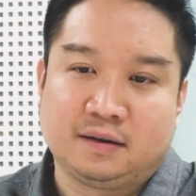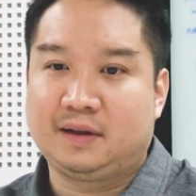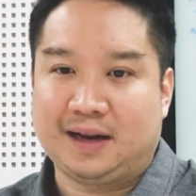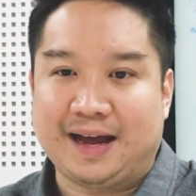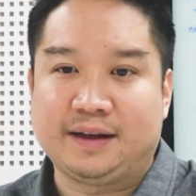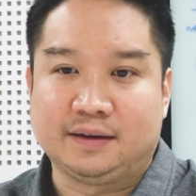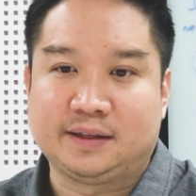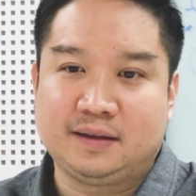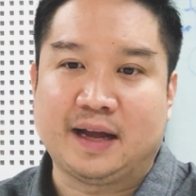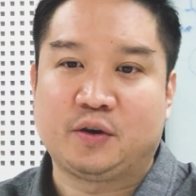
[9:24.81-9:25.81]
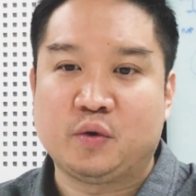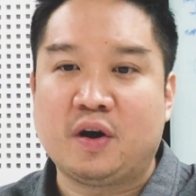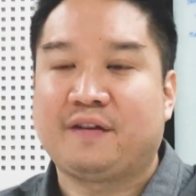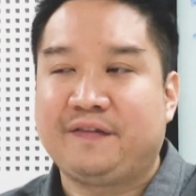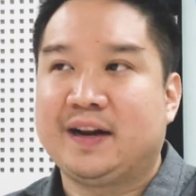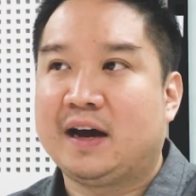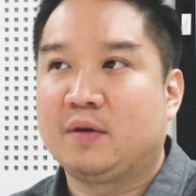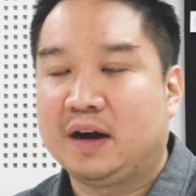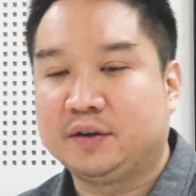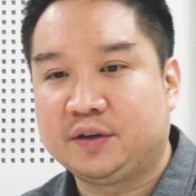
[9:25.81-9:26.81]
clients that do not fit our
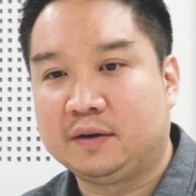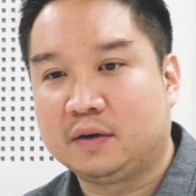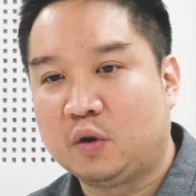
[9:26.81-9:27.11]
culture